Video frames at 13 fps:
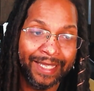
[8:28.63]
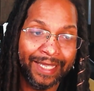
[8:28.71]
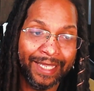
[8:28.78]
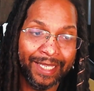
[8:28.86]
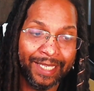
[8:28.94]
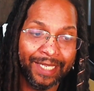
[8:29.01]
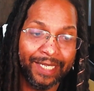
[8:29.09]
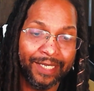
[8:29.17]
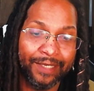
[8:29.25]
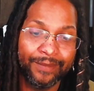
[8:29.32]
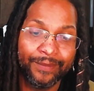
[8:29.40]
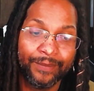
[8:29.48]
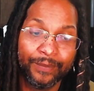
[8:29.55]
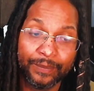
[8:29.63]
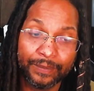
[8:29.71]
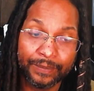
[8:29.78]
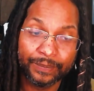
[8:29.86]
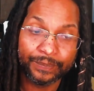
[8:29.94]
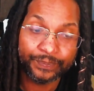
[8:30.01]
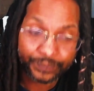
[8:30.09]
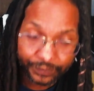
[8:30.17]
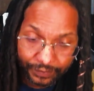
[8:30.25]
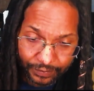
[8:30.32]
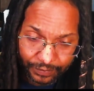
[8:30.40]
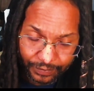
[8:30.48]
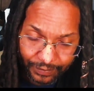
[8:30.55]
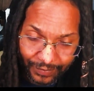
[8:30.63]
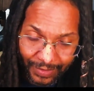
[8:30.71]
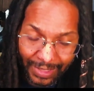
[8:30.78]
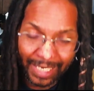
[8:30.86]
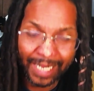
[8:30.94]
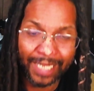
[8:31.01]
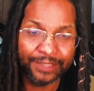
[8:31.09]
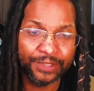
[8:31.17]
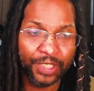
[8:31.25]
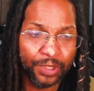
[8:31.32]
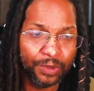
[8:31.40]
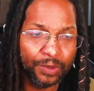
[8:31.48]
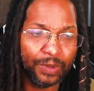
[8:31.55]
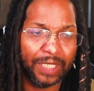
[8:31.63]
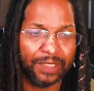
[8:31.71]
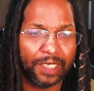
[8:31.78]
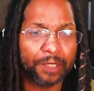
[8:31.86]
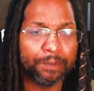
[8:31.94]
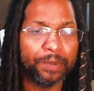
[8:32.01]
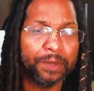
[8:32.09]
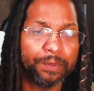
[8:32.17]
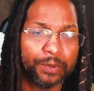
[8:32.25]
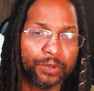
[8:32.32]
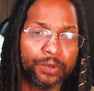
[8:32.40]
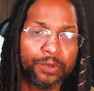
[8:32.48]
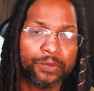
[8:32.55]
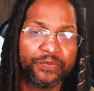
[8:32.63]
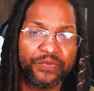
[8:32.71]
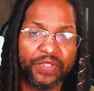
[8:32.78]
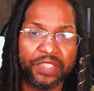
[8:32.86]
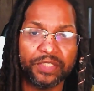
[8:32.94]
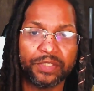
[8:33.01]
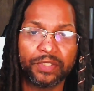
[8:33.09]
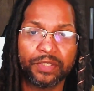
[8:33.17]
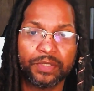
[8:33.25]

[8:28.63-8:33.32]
And I know a lot of people think